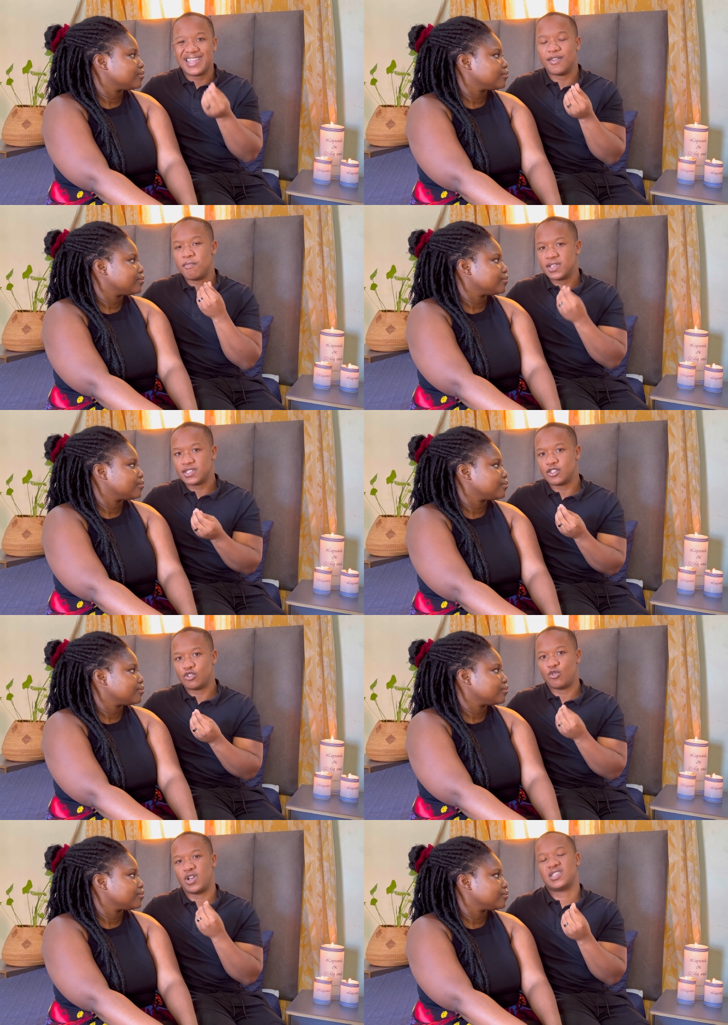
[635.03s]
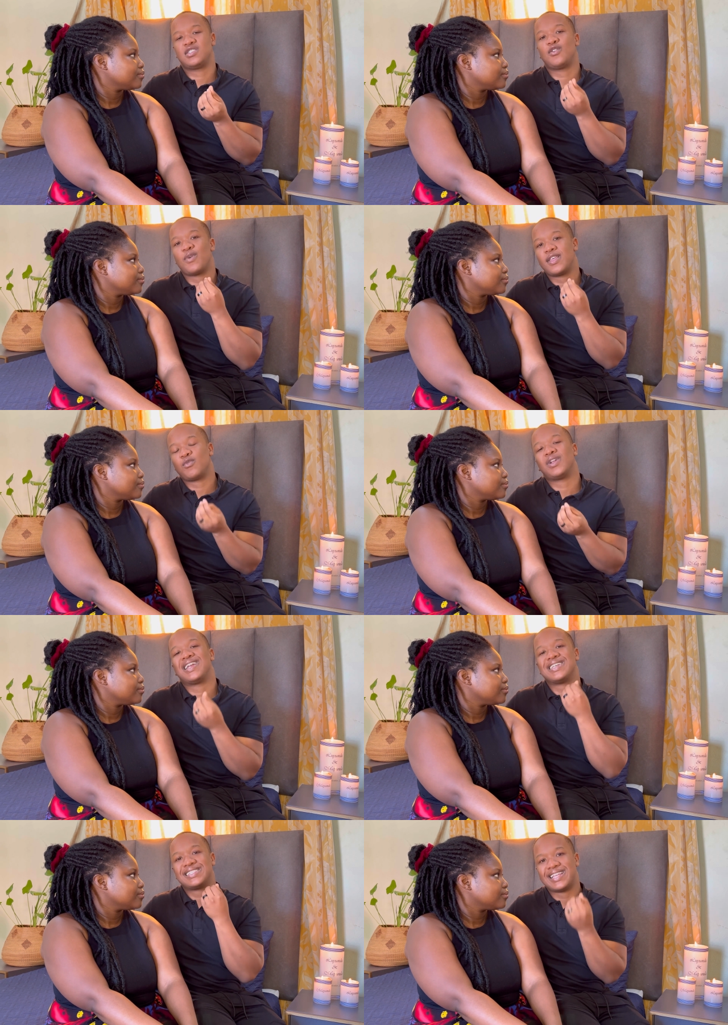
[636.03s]
Speaker 1: the message to us in a way that will
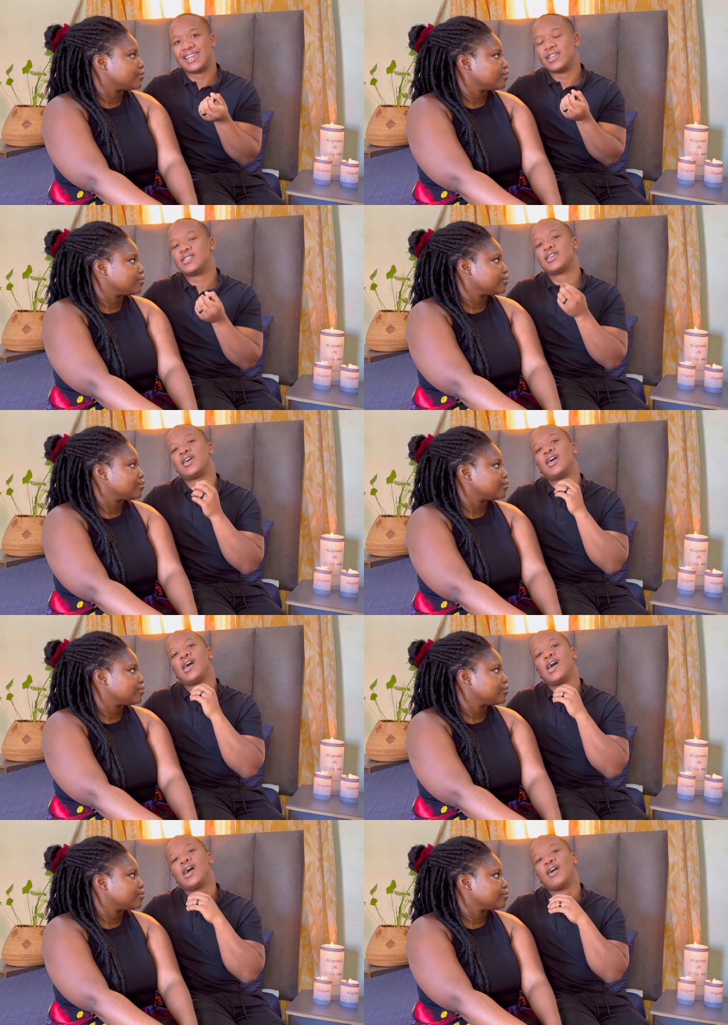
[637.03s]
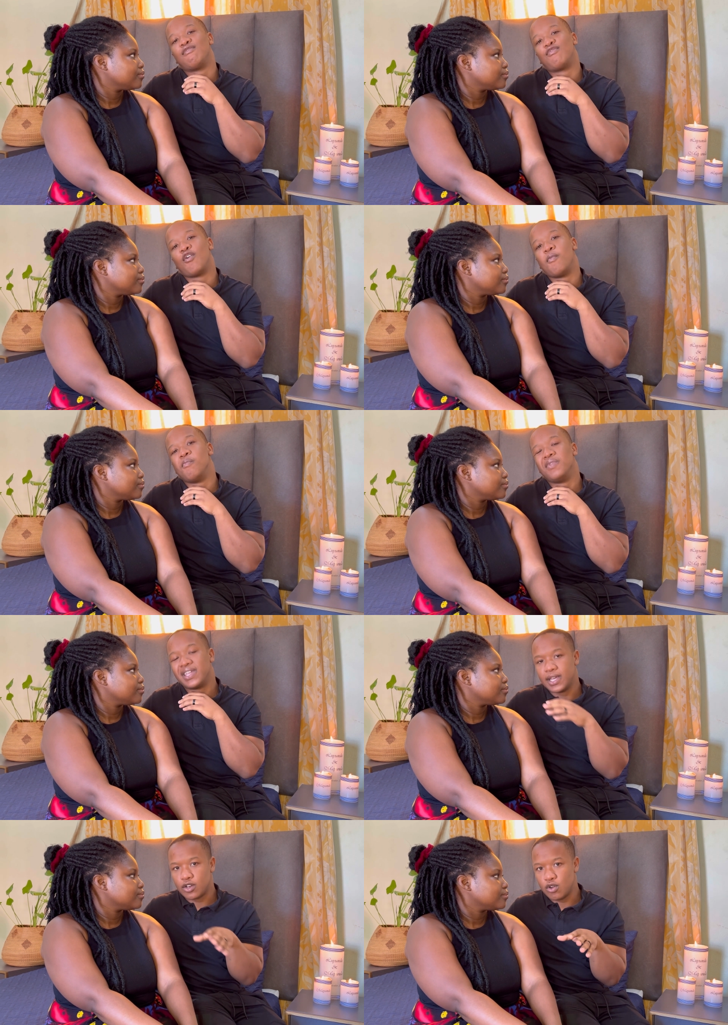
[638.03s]
understand it uh, from the
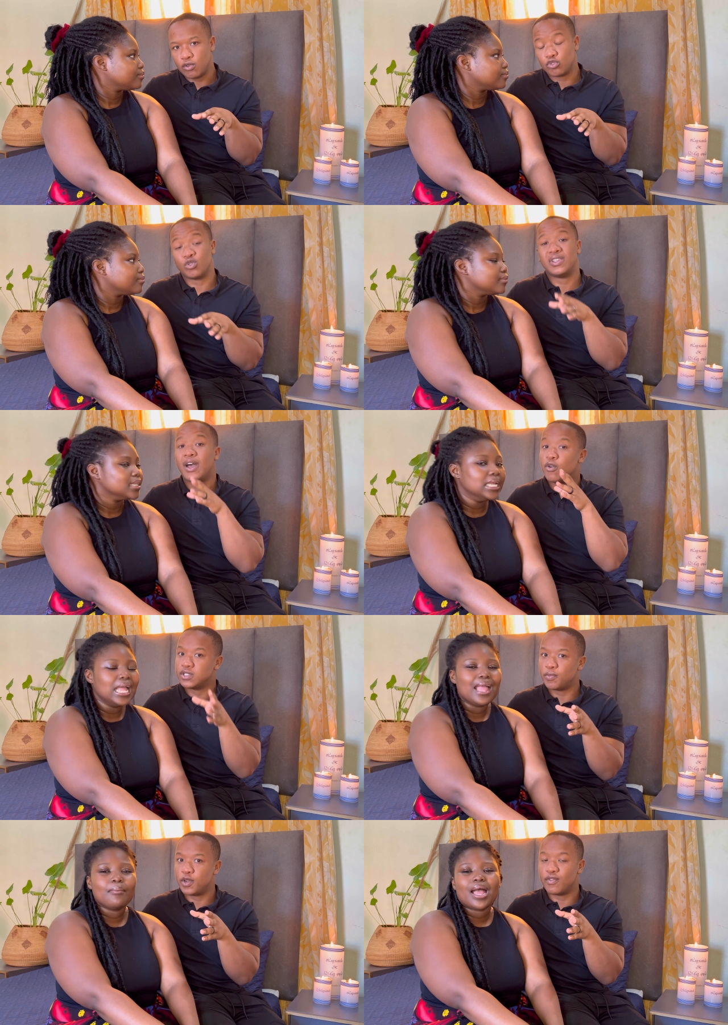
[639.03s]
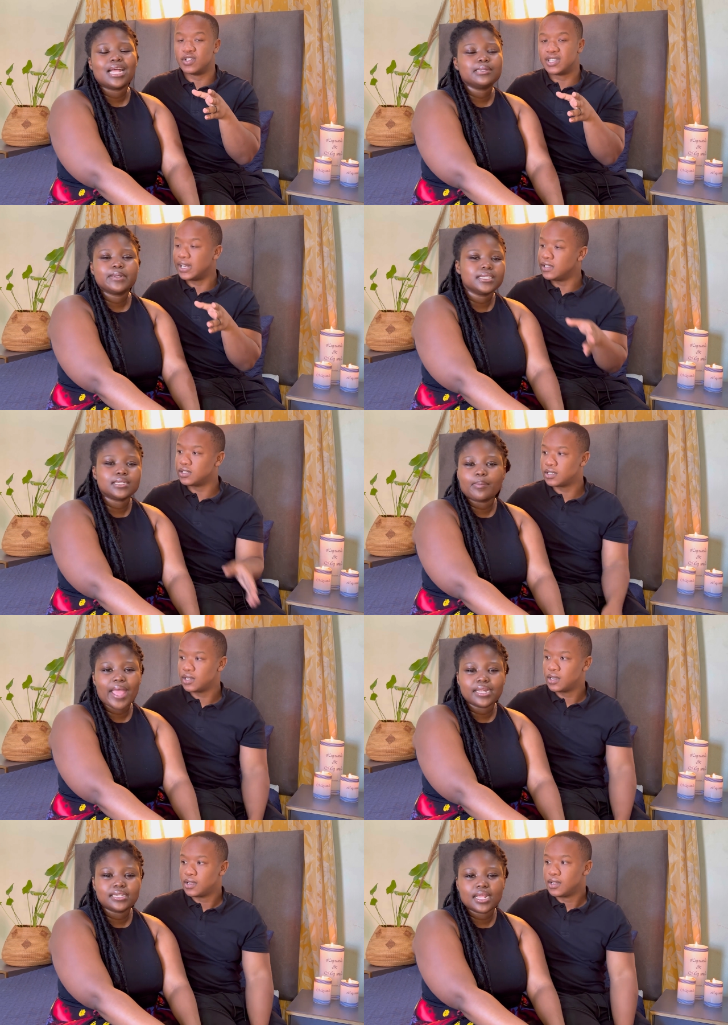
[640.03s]
get go. So that was. and my husband challenge. is a
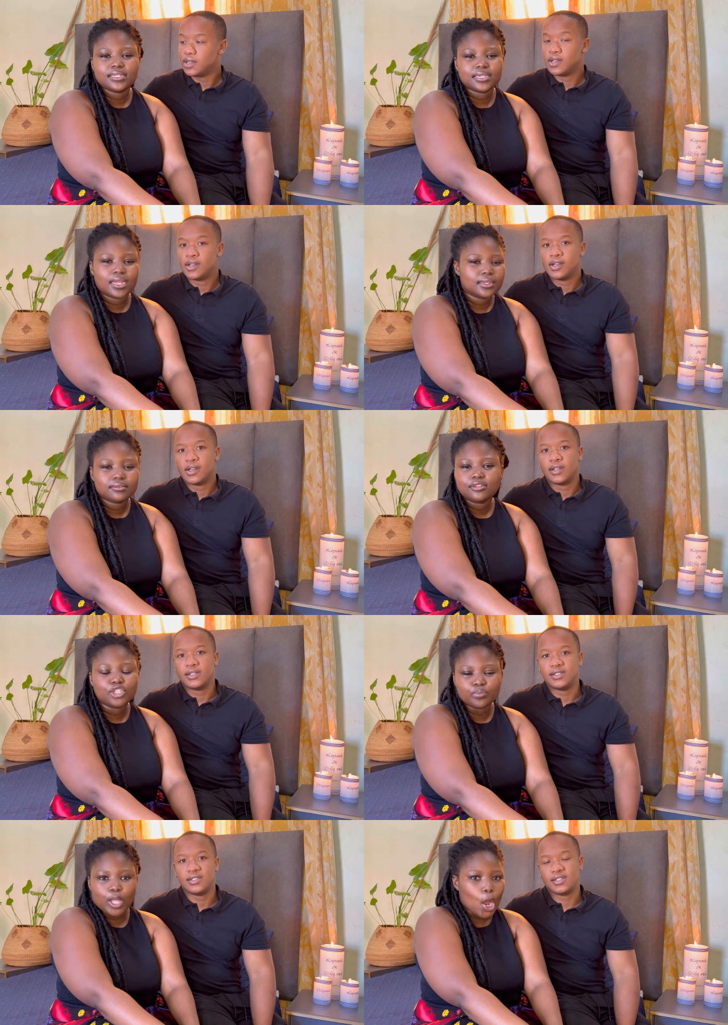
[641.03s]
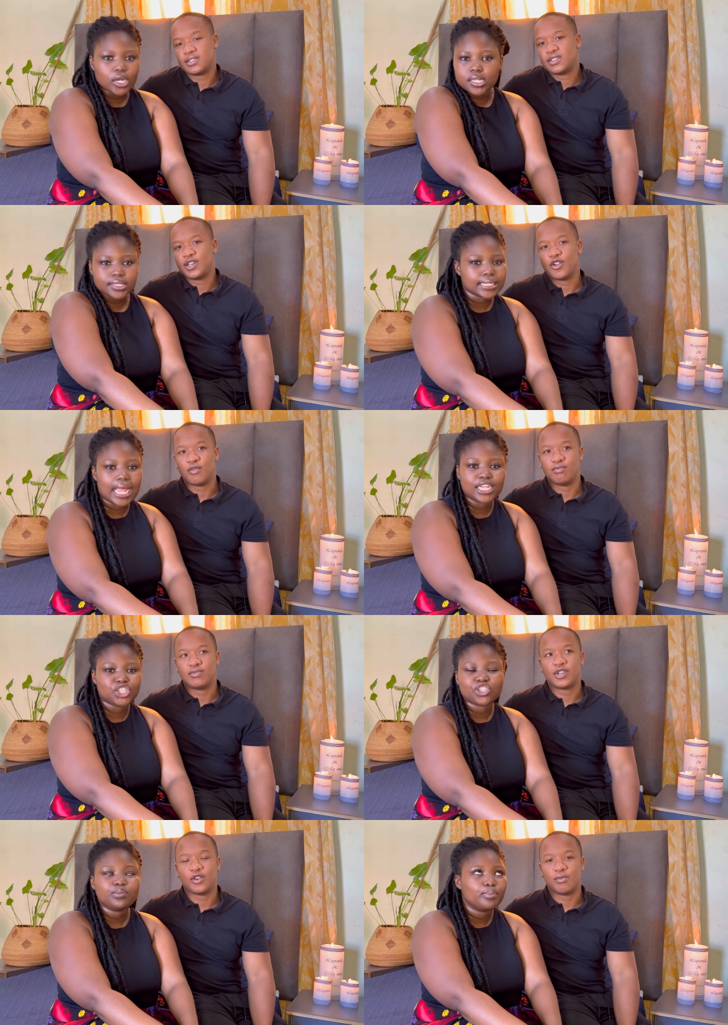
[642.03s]
Speaker 2: bad texter, to be honest. like
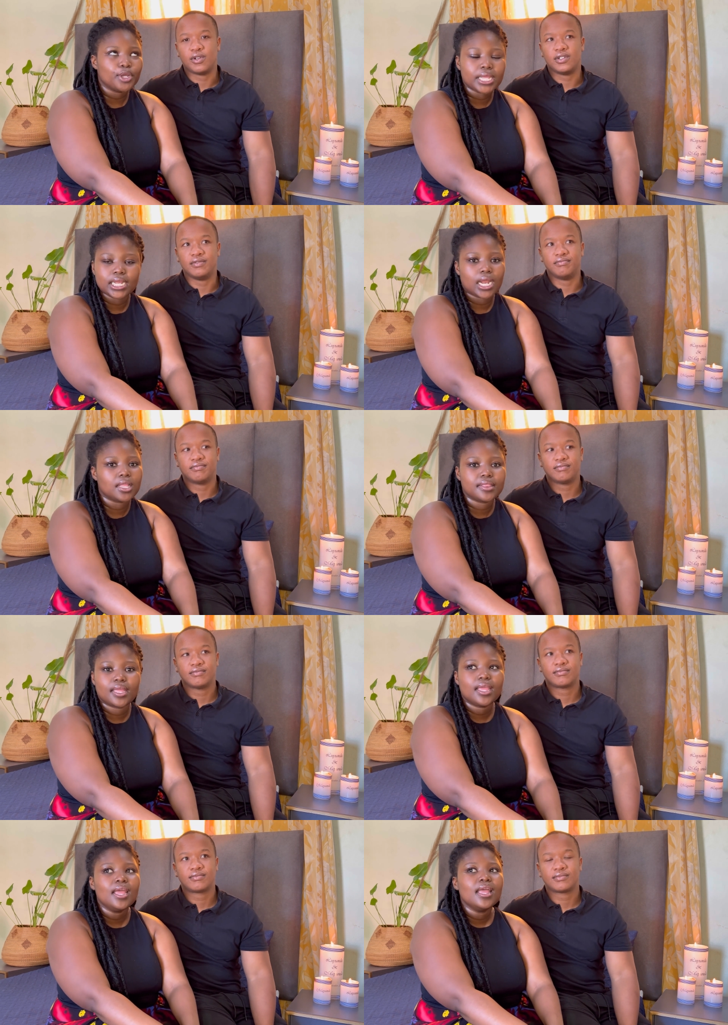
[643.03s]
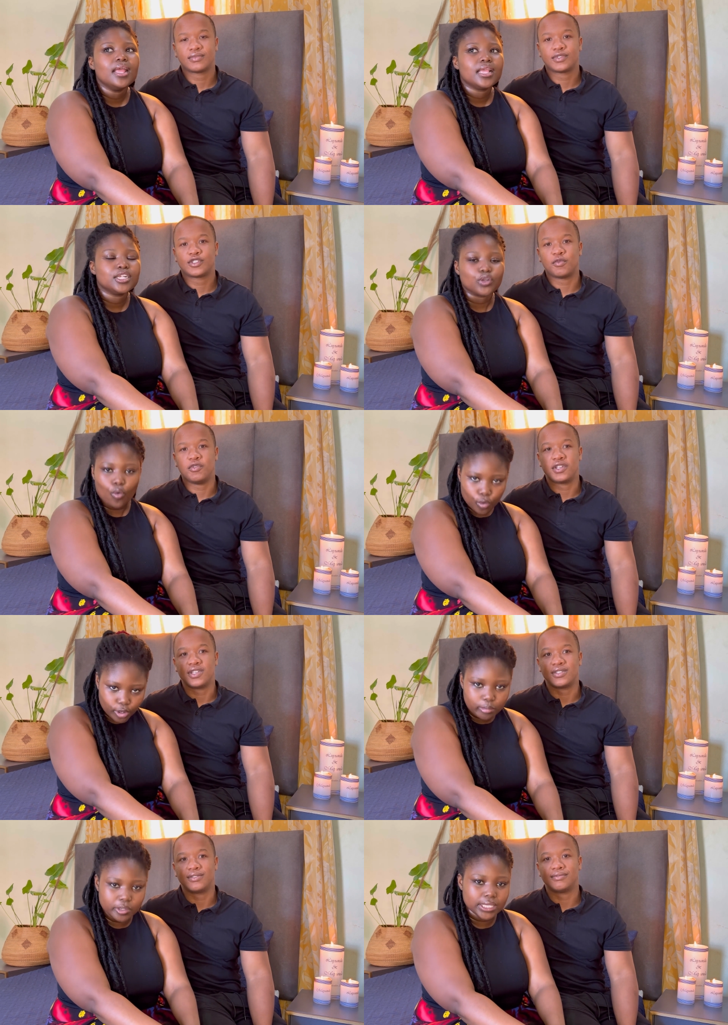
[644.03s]
just putting it out there. He's
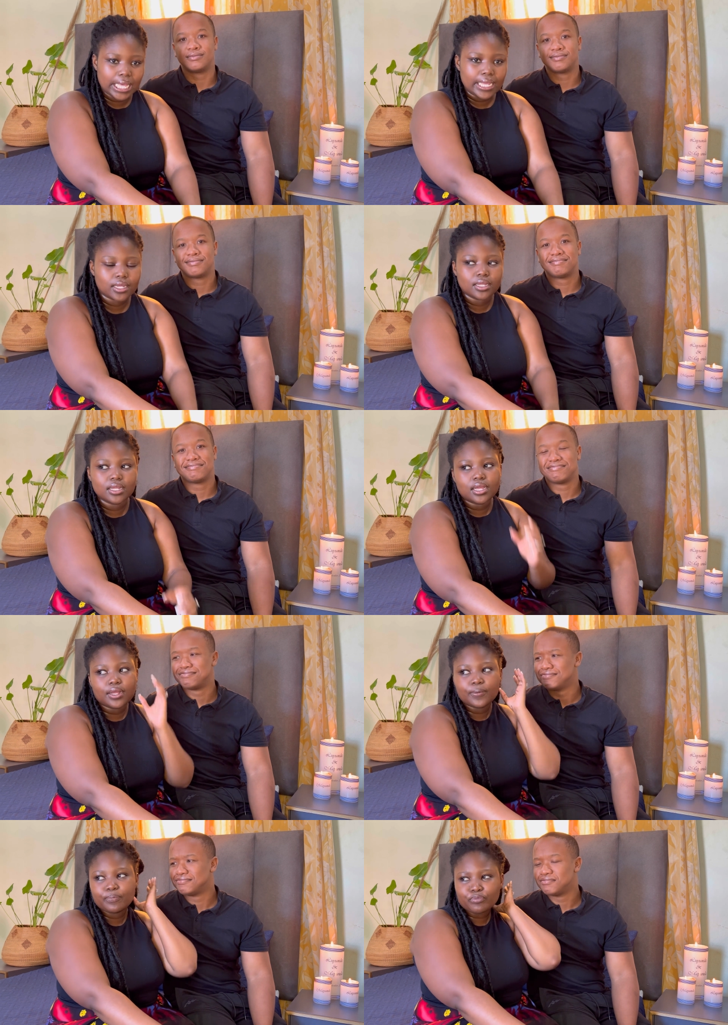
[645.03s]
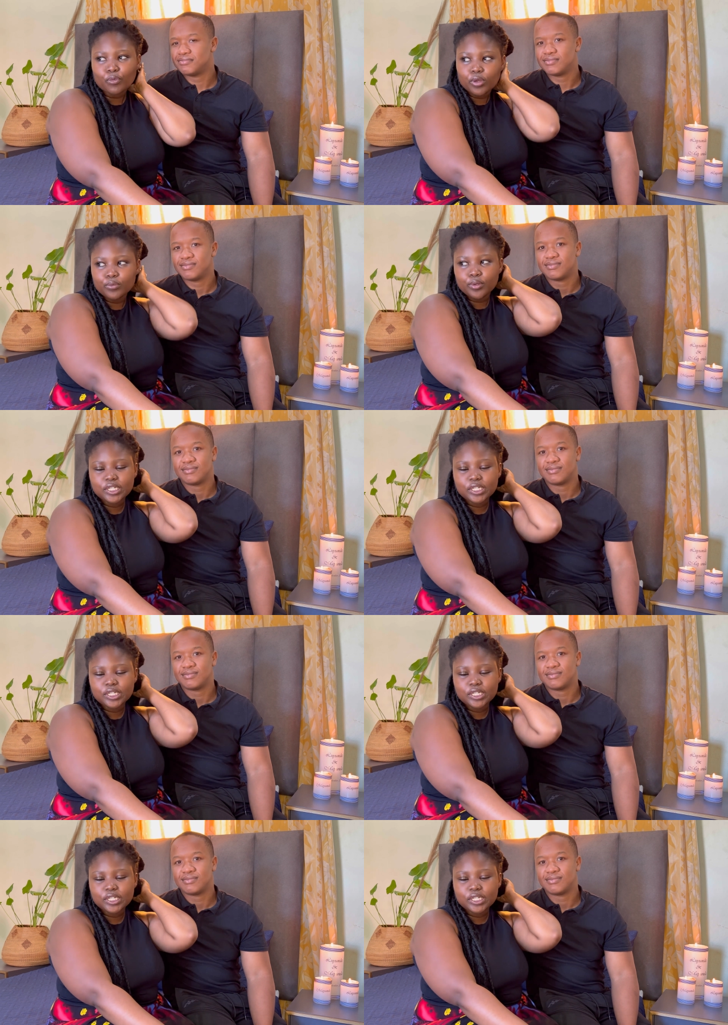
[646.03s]
horrible. Like when we